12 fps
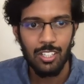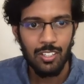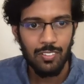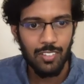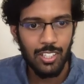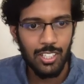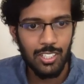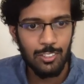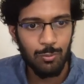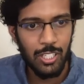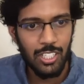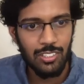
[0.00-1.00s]
Whereas
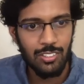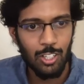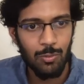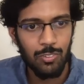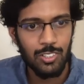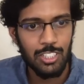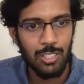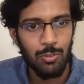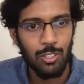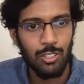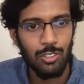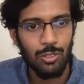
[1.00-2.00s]
Bayes was
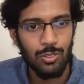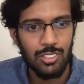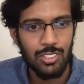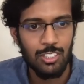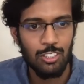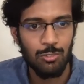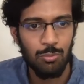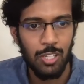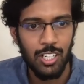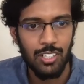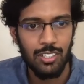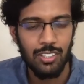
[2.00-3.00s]
able to use this
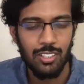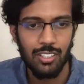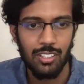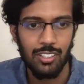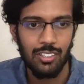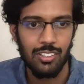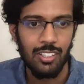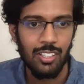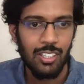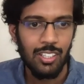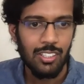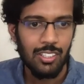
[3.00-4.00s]
smart
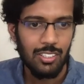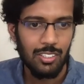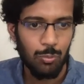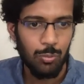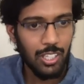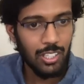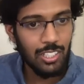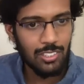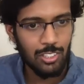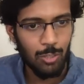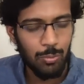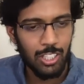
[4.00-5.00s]
early
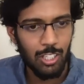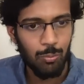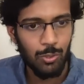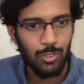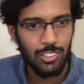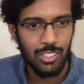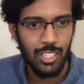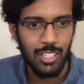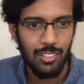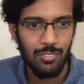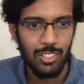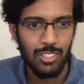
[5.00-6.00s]
stopping approach
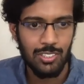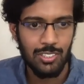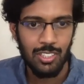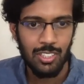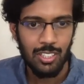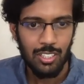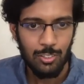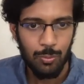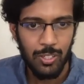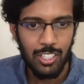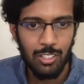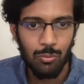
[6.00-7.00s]
and was
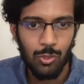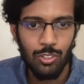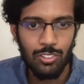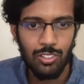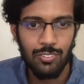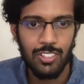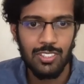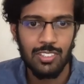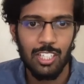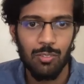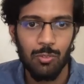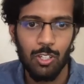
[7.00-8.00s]
spending most of its
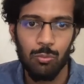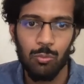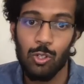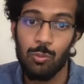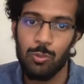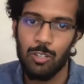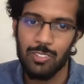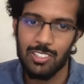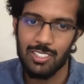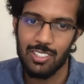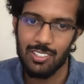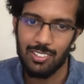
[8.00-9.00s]
time on more
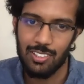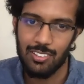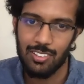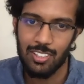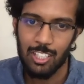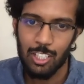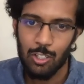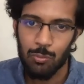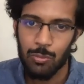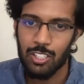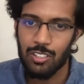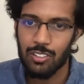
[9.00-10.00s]
promising results.
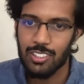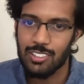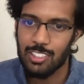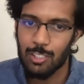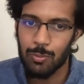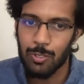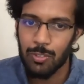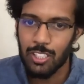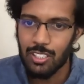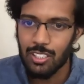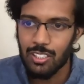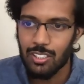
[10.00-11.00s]
But you can see
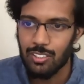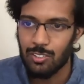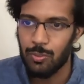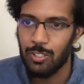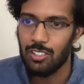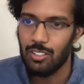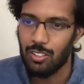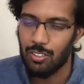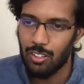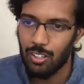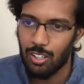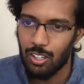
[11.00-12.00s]
PPT spent
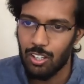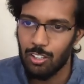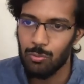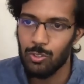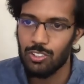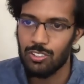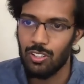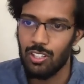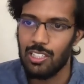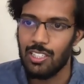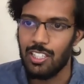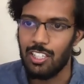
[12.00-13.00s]
almost
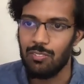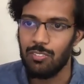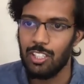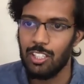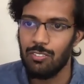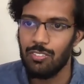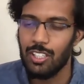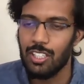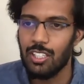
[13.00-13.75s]
all the time in a very